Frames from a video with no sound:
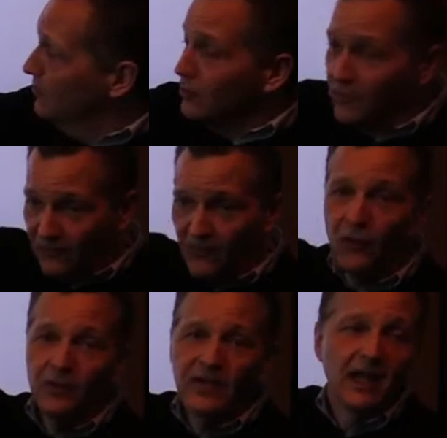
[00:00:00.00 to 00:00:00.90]
to
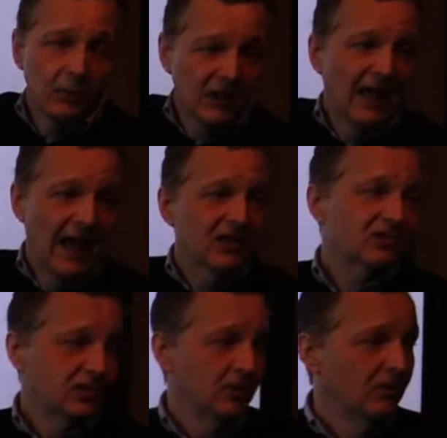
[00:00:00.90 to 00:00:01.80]
confirm that, we'll
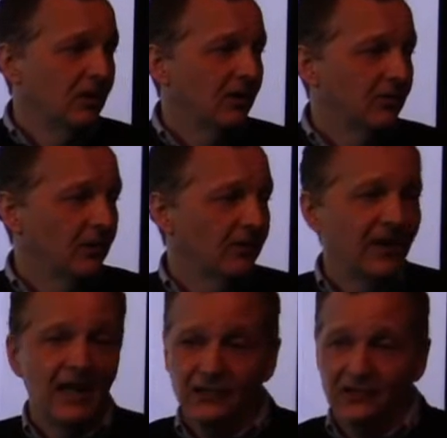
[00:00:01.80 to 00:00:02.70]
ask you for a
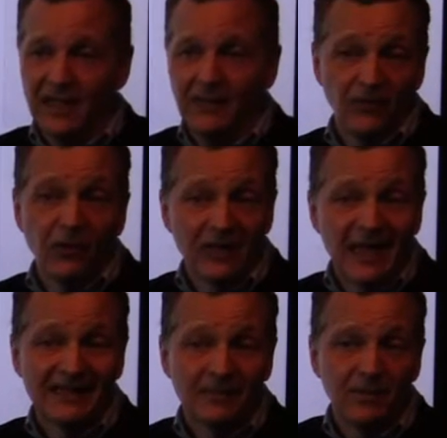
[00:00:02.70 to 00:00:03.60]
financial statement for your
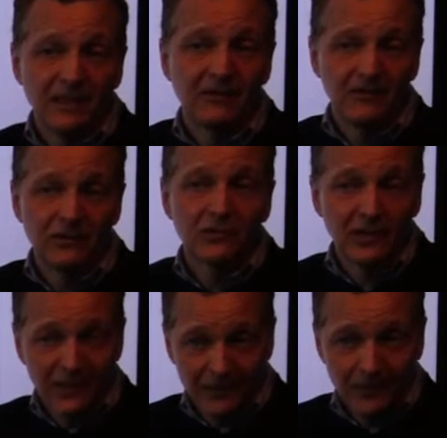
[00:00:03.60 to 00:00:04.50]
last completed fiscal
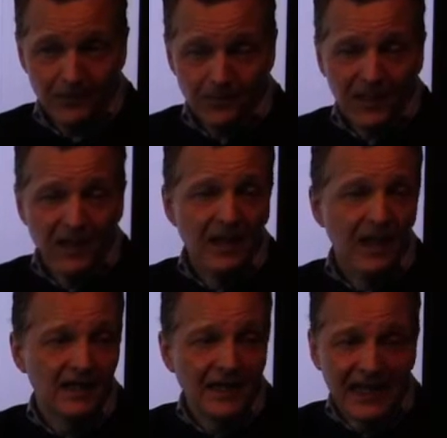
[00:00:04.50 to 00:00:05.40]
year,
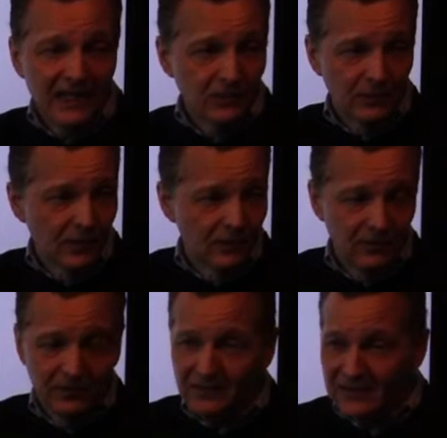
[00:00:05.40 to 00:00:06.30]
and that has to
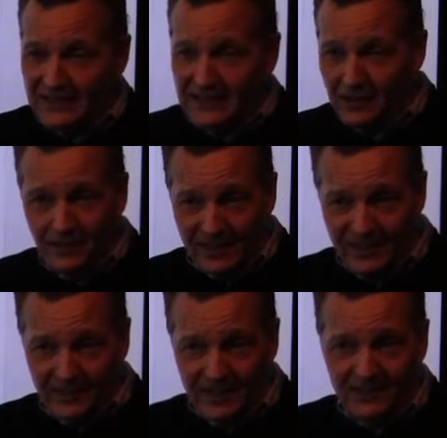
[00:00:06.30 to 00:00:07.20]
include income and
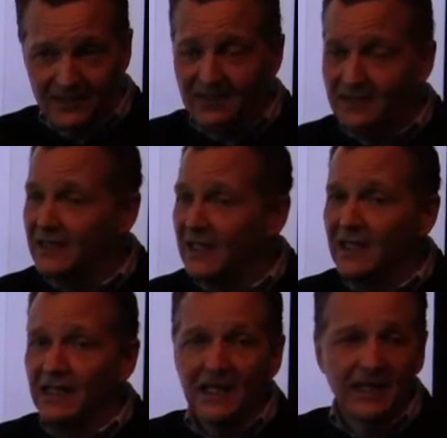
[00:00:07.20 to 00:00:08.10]
expenses,
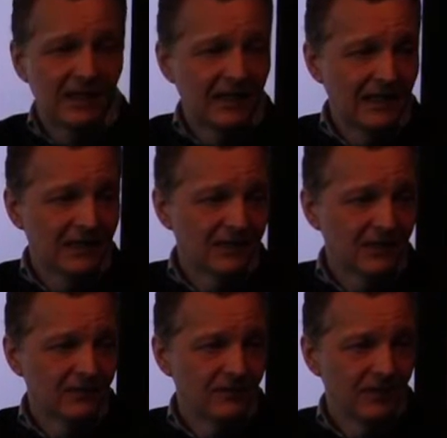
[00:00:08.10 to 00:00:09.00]
a list
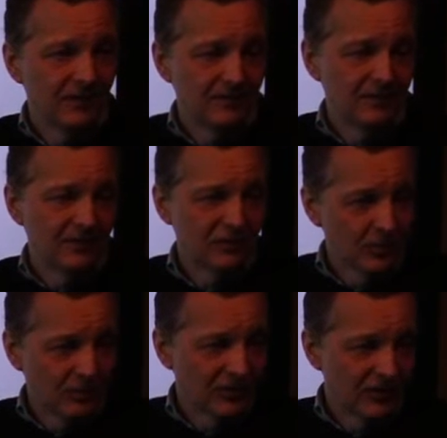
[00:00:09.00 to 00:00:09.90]
of a
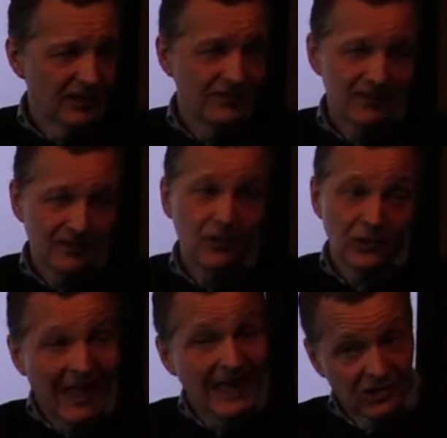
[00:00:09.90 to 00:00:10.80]
surplus or deficit for
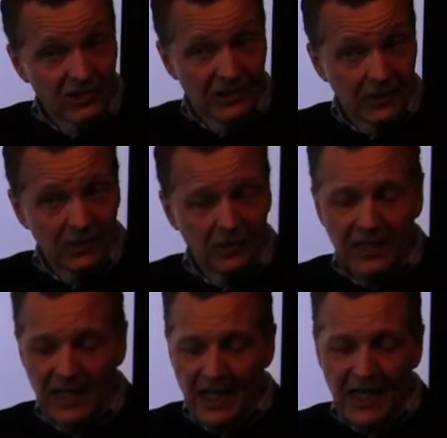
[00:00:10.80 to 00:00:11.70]
your last year,
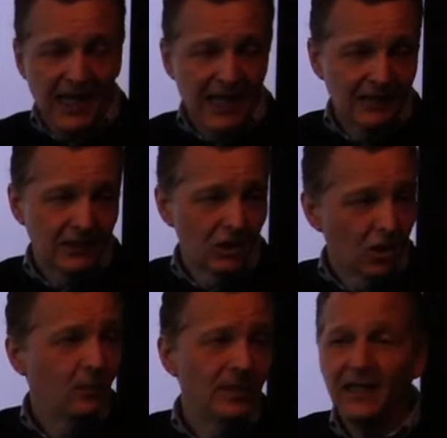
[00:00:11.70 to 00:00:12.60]
and
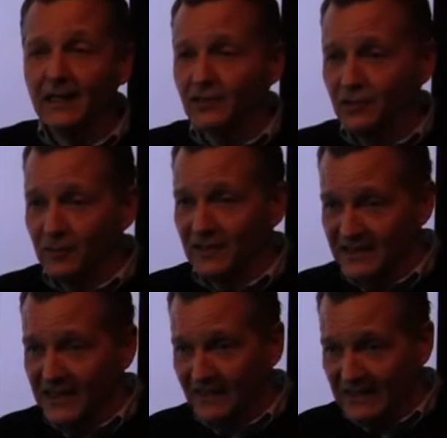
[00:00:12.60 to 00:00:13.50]
accumulated surplus
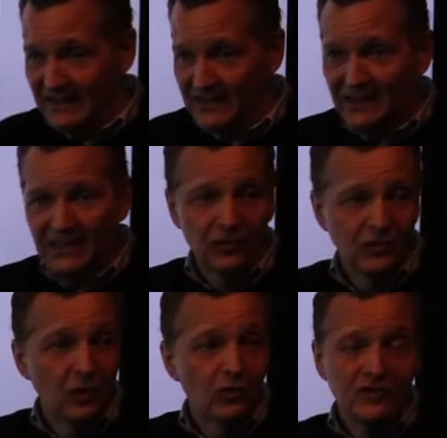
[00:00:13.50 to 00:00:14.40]
deficit. So
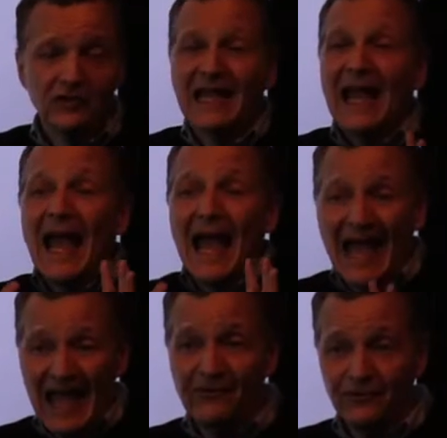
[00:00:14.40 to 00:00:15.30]
those three
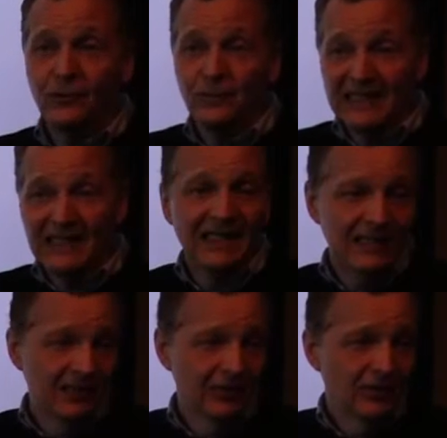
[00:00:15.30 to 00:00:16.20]
have to be
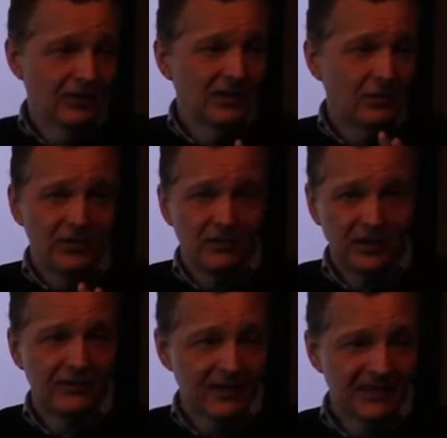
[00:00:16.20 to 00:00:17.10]
in there when you're
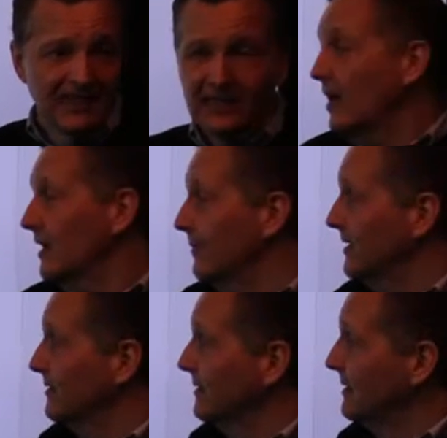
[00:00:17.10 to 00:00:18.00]
giving us that document.
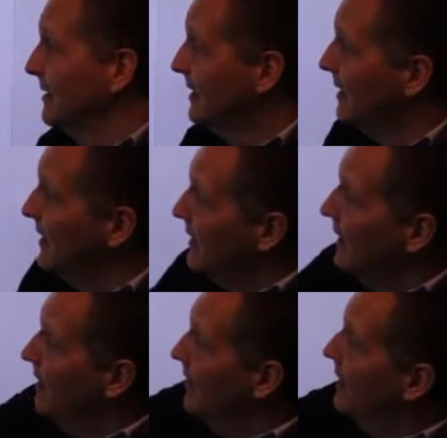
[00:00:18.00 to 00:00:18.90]

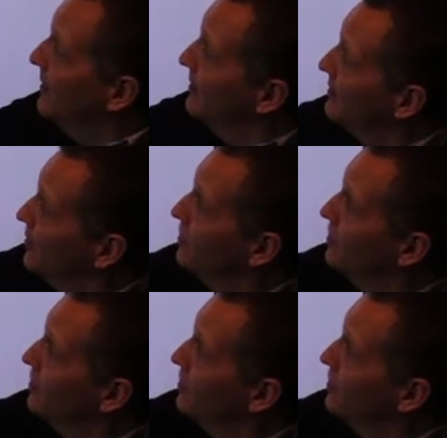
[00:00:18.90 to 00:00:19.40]
The